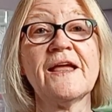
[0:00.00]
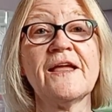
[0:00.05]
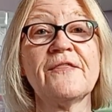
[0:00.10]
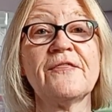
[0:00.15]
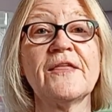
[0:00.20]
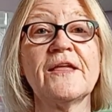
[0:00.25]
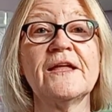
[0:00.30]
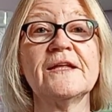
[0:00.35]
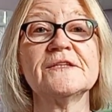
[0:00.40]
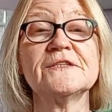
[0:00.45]

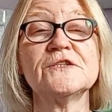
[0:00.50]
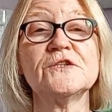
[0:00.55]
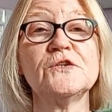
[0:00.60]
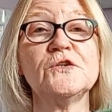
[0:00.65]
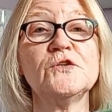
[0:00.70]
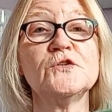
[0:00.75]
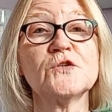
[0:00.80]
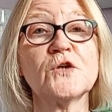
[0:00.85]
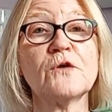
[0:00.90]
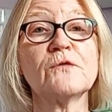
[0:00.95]
that
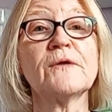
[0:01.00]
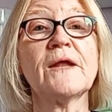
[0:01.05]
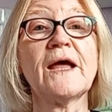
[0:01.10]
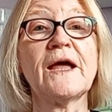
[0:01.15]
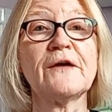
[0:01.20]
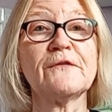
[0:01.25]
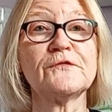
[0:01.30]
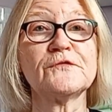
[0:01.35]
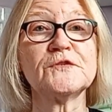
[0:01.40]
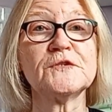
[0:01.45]
you don't
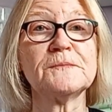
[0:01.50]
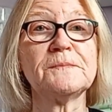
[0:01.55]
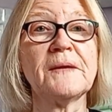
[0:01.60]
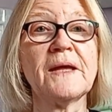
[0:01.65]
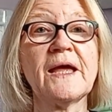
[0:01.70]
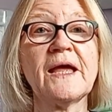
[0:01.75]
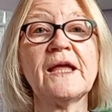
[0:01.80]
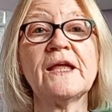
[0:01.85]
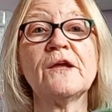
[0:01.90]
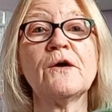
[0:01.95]
have to
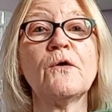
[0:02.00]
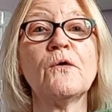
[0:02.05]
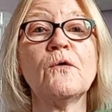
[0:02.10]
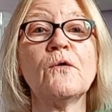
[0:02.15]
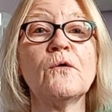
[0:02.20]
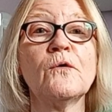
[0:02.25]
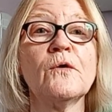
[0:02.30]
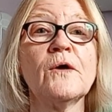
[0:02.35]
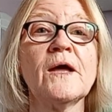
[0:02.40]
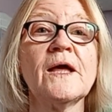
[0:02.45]
pay,
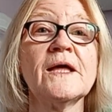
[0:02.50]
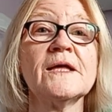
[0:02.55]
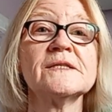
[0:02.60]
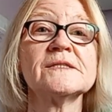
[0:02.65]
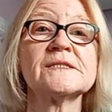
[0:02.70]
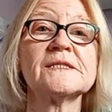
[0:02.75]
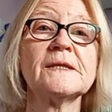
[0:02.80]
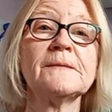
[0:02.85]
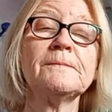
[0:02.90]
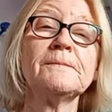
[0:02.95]
or
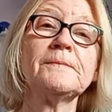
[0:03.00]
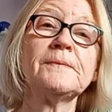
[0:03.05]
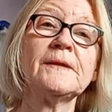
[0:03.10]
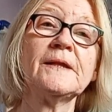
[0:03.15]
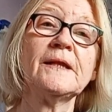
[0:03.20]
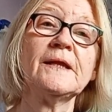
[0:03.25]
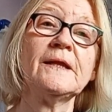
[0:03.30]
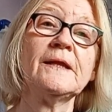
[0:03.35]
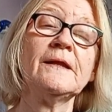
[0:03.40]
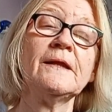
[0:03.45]

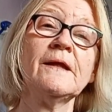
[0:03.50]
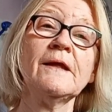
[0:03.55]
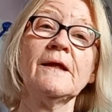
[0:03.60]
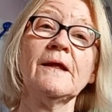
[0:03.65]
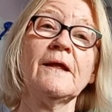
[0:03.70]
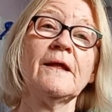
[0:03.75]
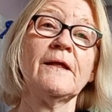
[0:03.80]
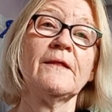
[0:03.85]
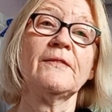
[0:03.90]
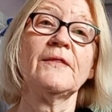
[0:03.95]
simply
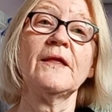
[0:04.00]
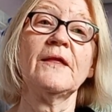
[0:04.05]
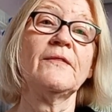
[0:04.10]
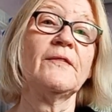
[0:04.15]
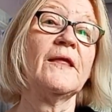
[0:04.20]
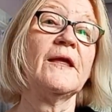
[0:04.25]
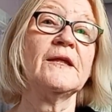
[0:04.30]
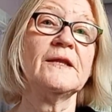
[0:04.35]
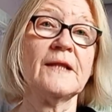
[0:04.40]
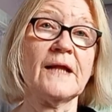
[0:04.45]
that
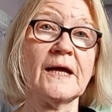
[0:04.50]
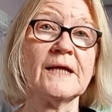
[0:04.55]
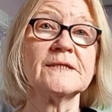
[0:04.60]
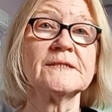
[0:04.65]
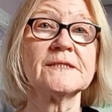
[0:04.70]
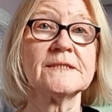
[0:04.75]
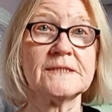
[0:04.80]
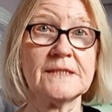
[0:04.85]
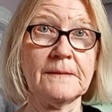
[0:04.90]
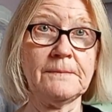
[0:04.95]
they like
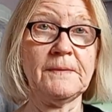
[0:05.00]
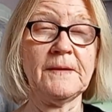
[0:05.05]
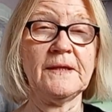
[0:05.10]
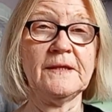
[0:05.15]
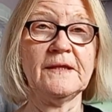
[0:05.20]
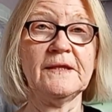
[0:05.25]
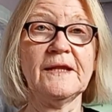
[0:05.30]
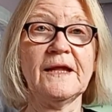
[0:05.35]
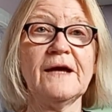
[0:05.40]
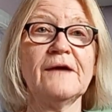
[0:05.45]
to dip in
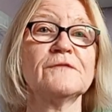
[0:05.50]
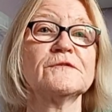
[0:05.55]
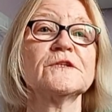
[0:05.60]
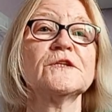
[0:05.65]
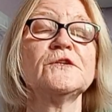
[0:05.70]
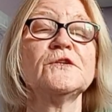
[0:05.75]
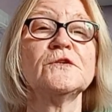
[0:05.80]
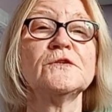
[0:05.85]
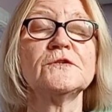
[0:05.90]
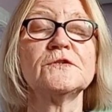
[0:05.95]
and out,
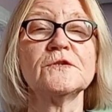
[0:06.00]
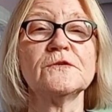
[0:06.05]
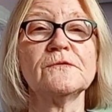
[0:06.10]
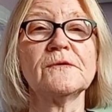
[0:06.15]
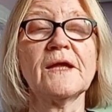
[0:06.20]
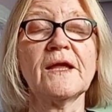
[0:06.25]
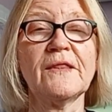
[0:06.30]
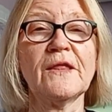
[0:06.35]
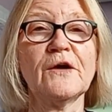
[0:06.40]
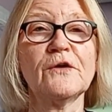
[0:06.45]
and you do
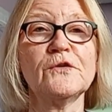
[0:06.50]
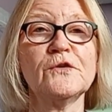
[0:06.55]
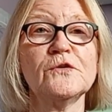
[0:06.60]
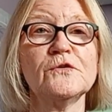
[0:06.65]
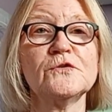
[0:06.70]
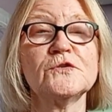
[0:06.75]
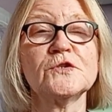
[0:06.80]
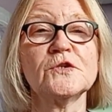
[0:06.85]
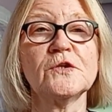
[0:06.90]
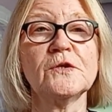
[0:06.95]
get that on
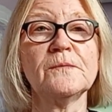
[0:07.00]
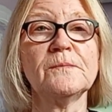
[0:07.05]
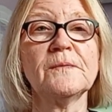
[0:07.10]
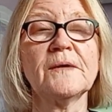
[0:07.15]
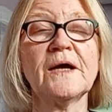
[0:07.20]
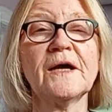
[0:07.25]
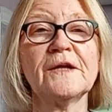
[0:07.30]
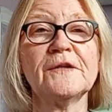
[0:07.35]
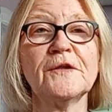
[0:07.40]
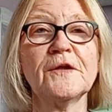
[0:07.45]
YouTube,
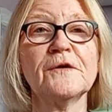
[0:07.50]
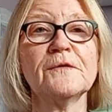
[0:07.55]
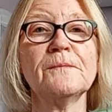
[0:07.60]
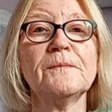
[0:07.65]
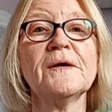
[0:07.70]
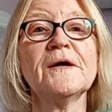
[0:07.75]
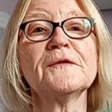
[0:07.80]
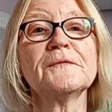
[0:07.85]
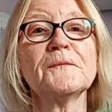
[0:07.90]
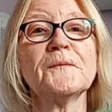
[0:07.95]
I know.
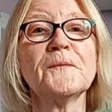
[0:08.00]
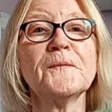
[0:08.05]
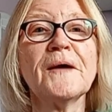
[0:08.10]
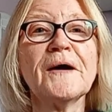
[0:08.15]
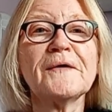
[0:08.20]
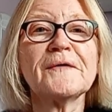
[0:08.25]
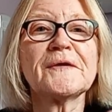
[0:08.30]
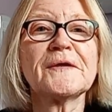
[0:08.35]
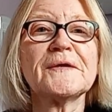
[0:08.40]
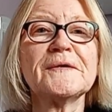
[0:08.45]
But
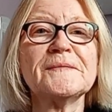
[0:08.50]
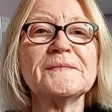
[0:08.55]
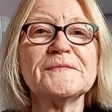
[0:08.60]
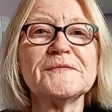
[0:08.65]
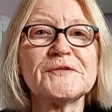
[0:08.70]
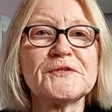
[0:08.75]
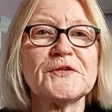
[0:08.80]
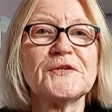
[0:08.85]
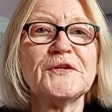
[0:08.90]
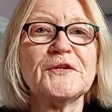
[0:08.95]
welcome
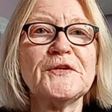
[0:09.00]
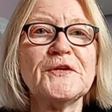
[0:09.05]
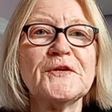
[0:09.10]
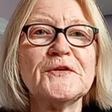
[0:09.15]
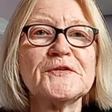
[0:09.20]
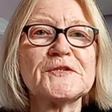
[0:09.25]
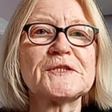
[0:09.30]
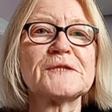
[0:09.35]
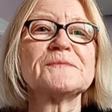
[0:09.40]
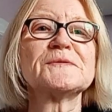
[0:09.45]
to the
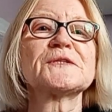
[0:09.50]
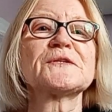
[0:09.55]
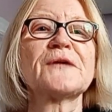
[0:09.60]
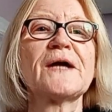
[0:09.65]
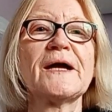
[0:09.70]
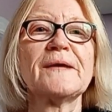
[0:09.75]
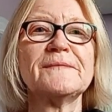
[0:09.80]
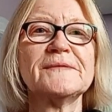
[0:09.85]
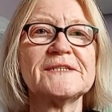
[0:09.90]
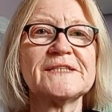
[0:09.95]
new
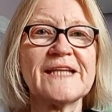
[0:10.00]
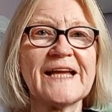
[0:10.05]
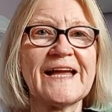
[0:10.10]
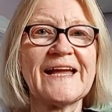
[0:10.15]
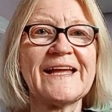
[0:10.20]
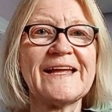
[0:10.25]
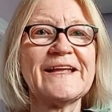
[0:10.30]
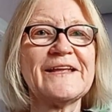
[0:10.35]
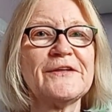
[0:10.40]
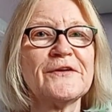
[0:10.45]
subscribers.
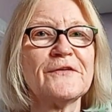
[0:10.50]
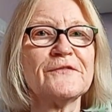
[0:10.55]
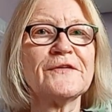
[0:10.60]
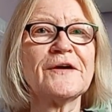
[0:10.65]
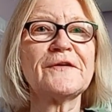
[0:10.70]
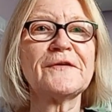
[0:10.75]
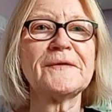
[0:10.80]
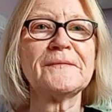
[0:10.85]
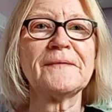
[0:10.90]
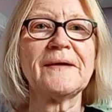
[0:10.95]
Yay, you're
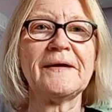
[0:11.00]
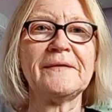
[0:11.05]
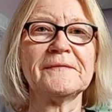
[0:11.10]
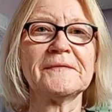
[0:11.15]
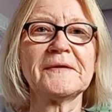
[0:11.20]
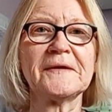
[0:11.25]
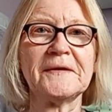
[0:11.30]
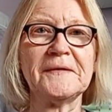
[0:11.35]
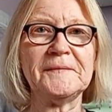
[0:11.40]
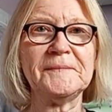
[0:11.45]
very
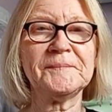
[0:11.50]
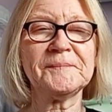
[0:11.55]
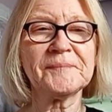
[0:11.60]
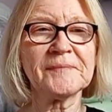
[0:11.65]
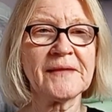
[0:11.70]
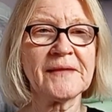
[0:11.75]
welcome.